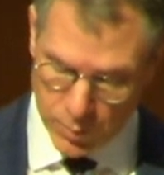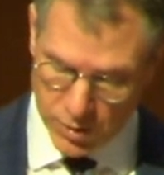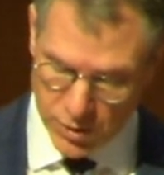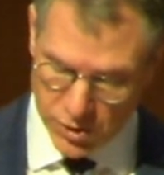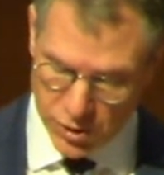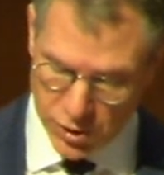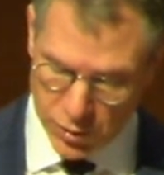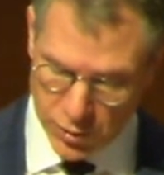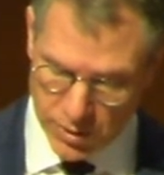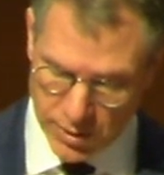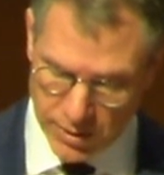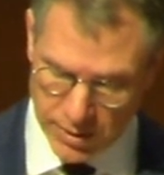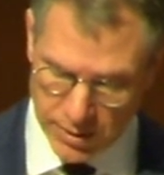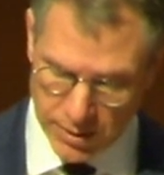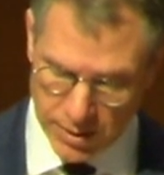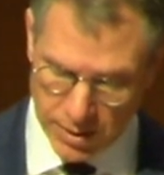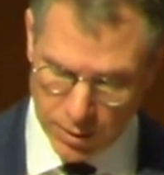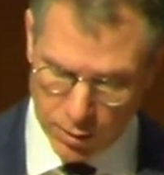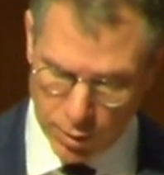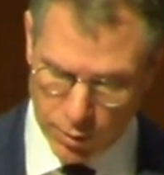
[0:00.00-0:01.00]
which you
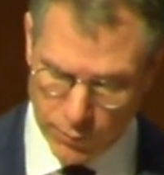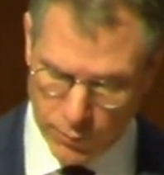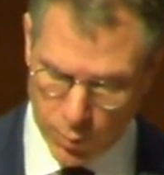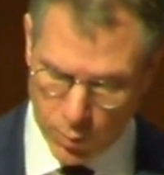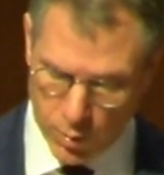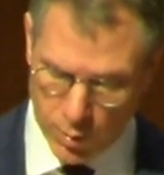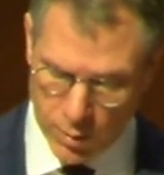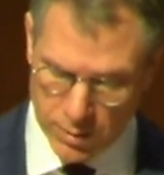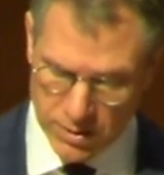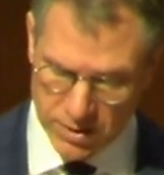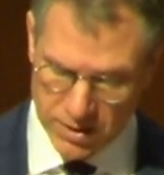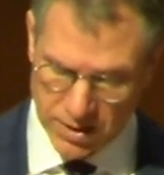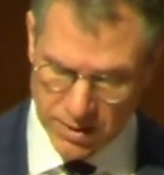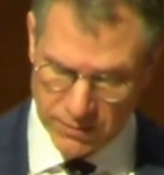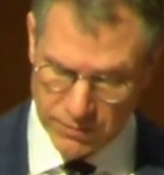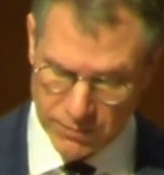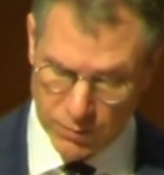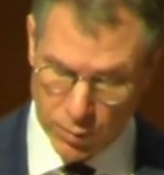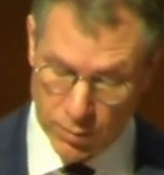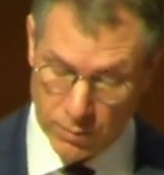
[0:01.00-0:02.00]
can look for to
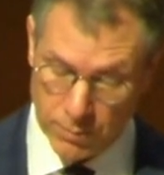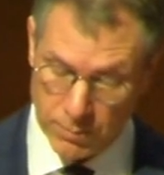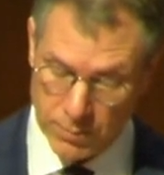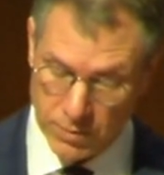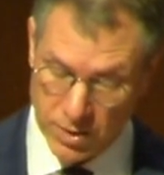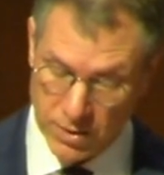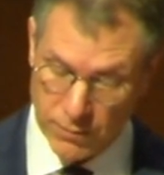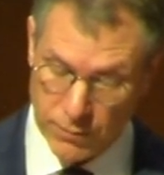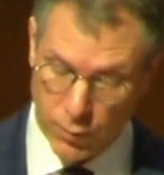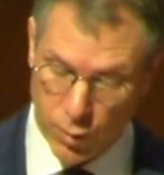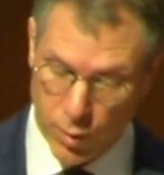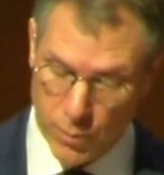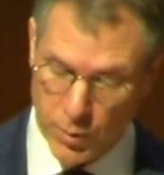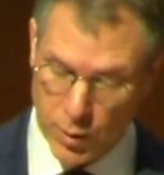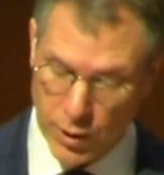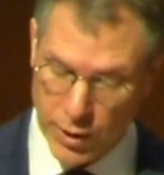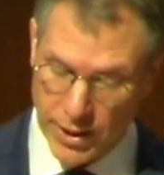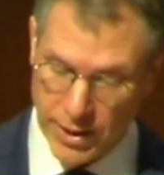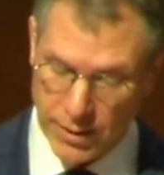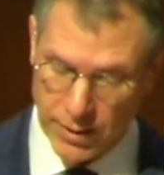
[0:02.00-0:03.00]
confirm
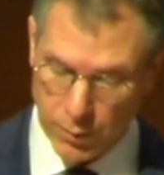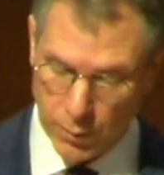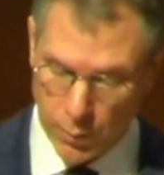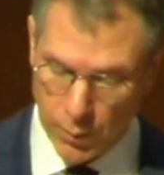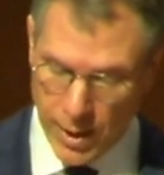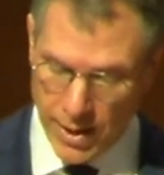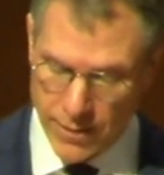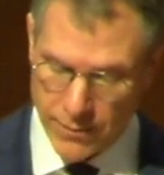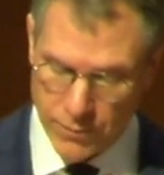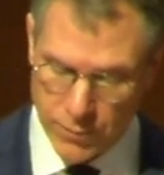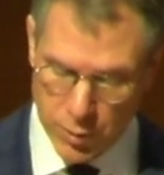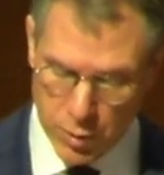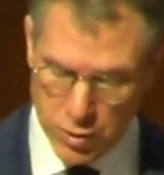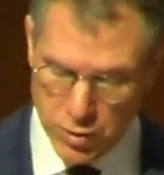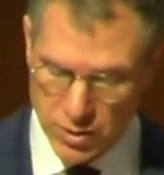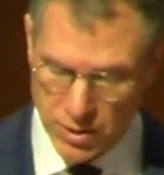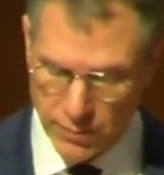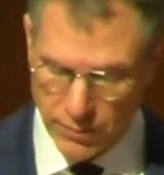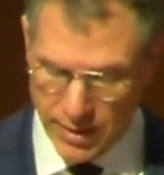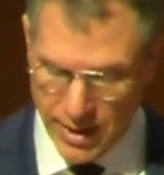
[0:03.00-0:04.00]
you're getting the right
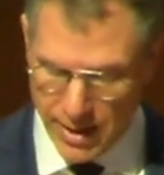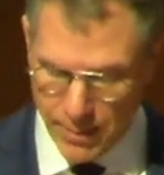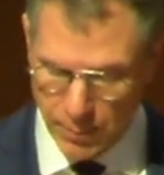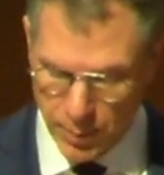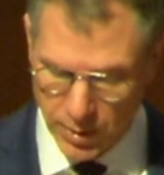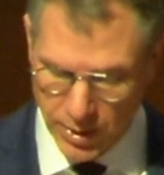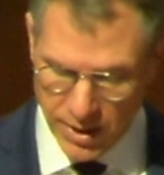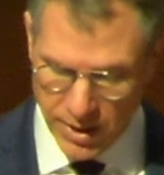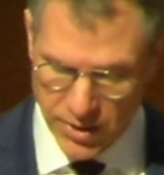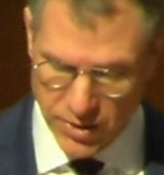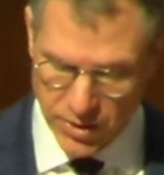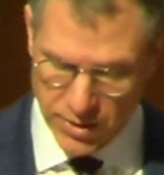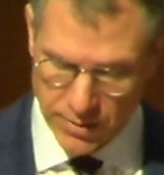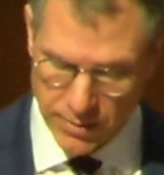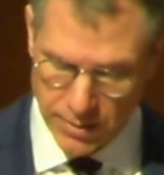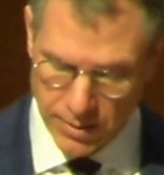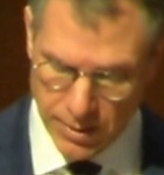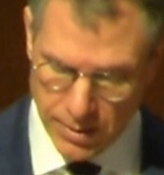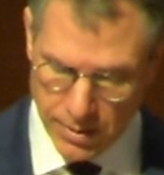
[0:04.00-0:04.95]
version of the application.